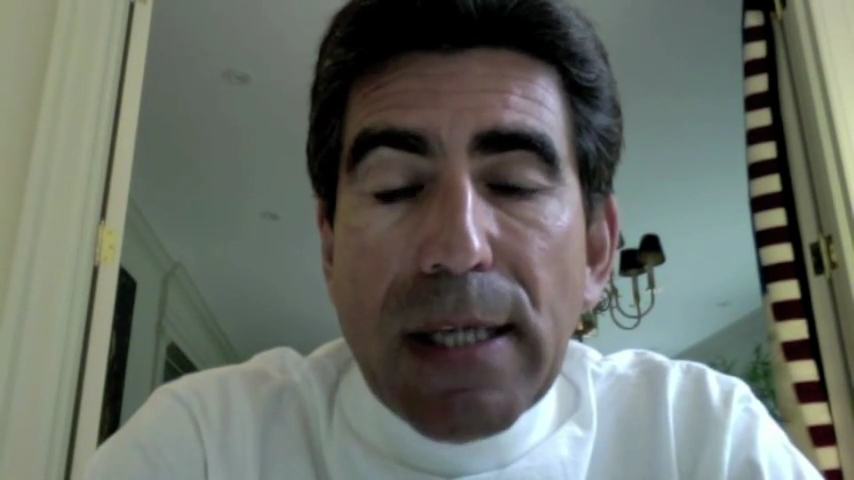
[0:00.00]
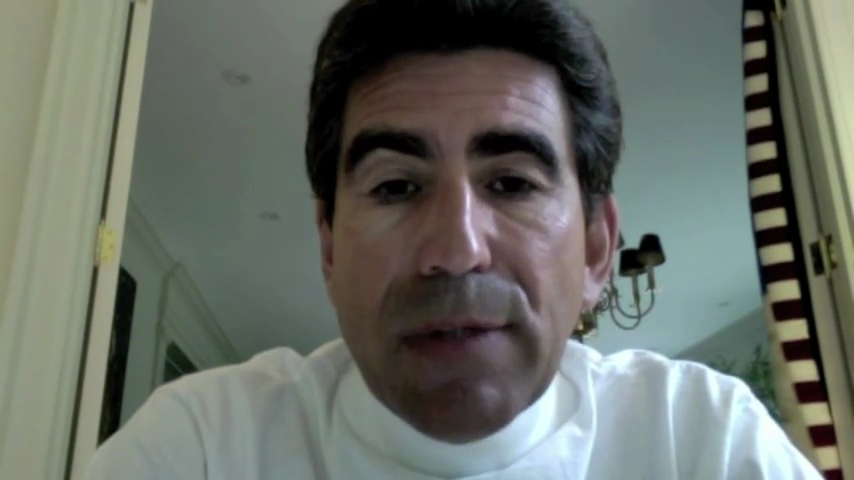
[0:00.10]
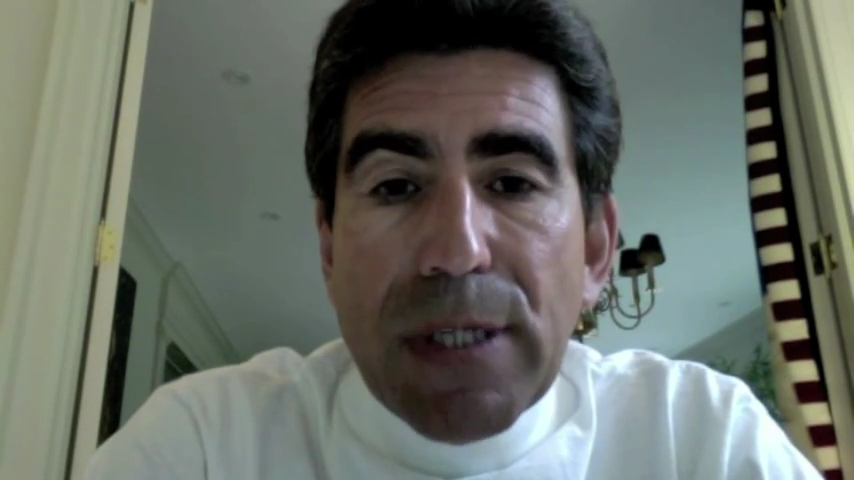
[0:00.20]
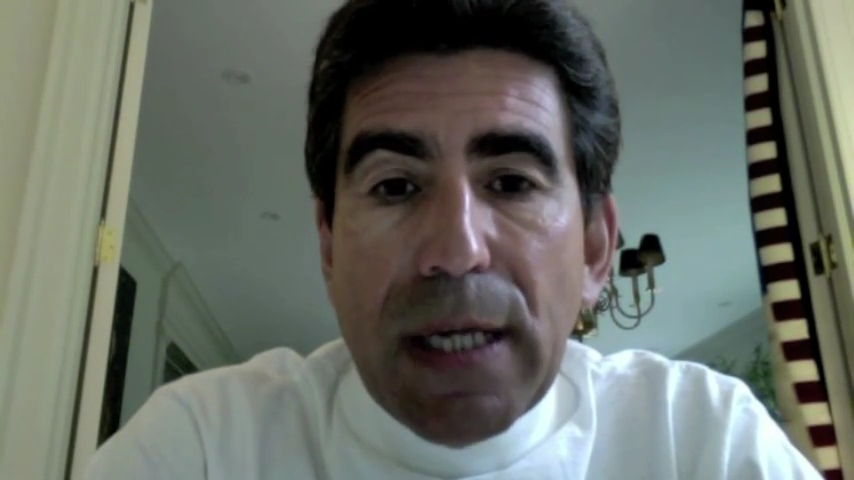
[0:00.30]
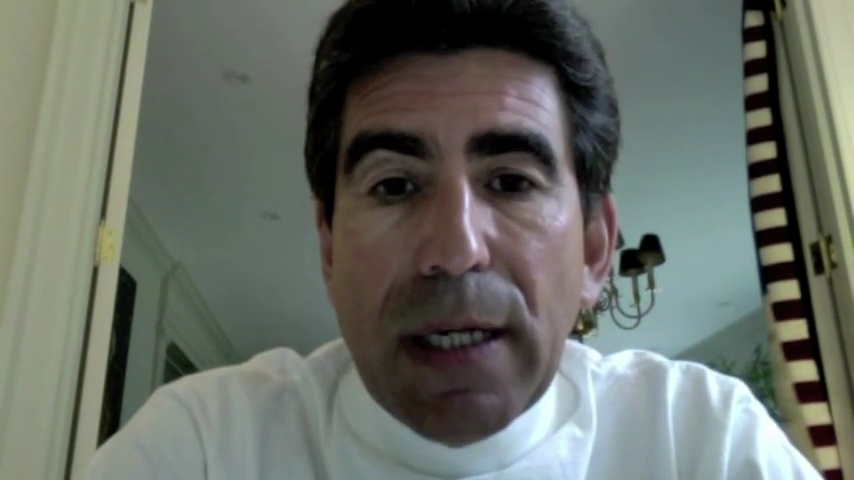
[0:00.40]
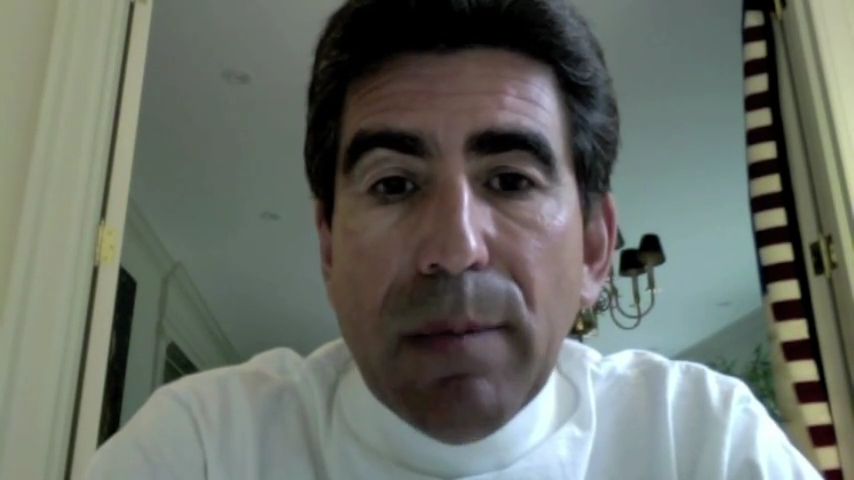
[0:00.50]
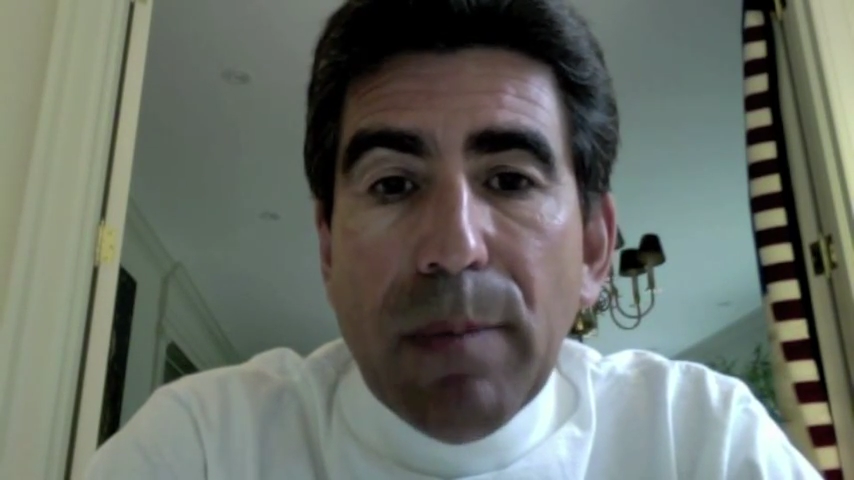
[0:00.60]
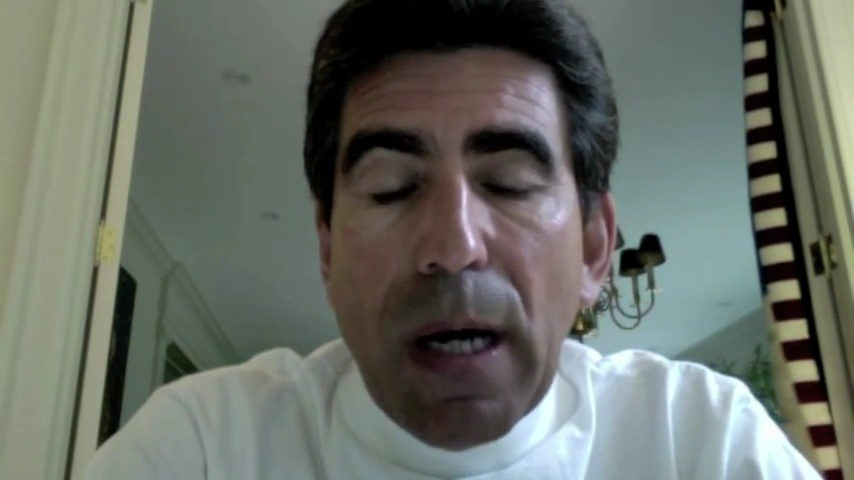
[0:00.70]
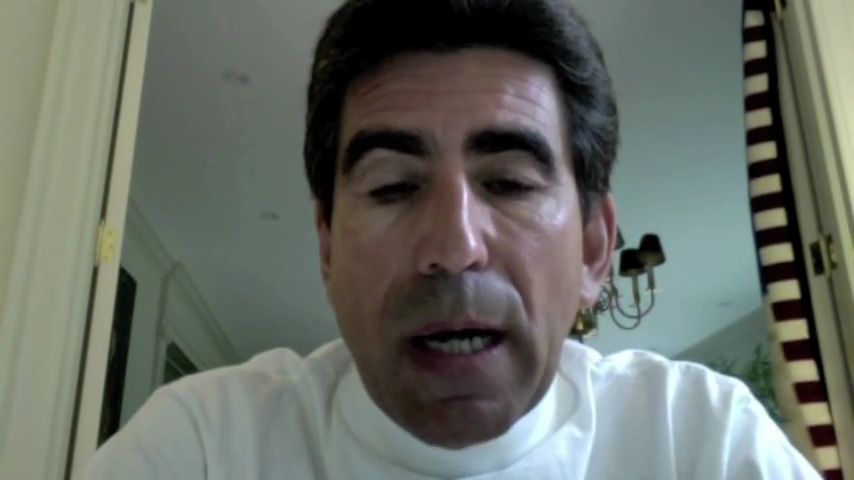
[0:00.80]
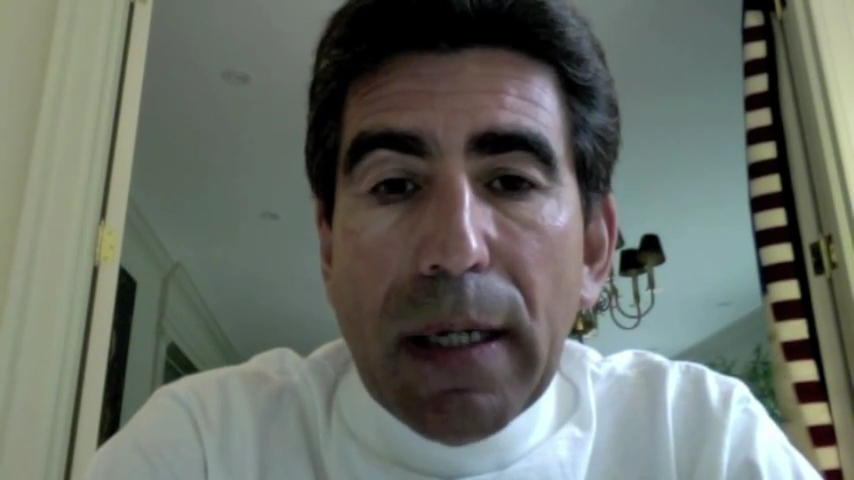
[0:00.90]
I've said in
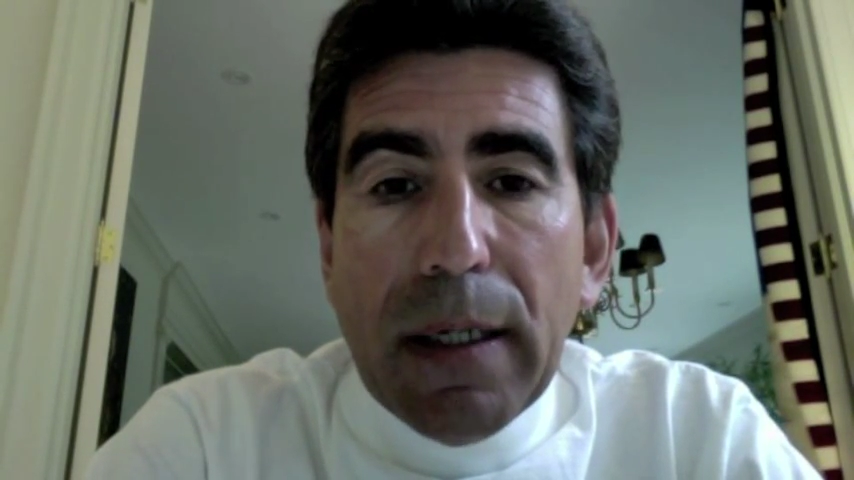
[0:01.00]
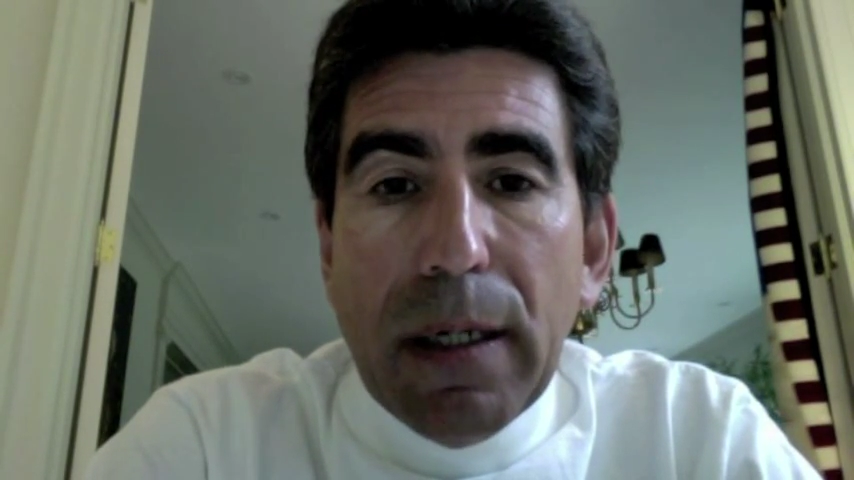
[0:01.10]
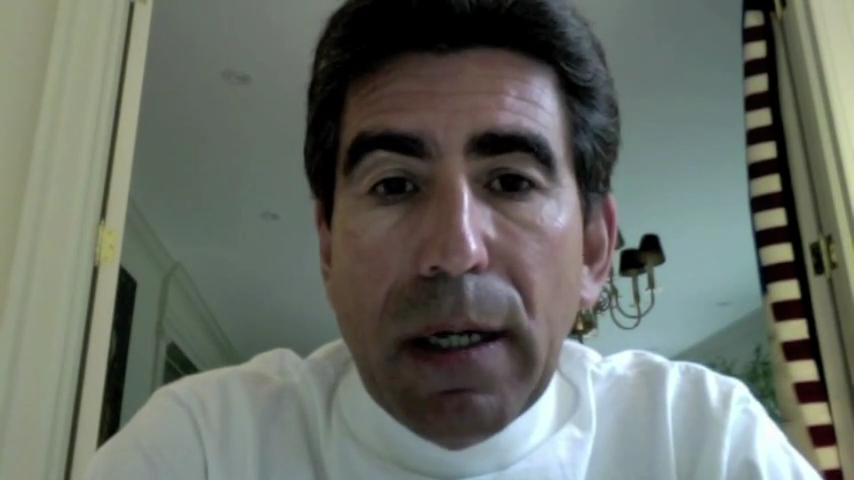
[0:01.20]
my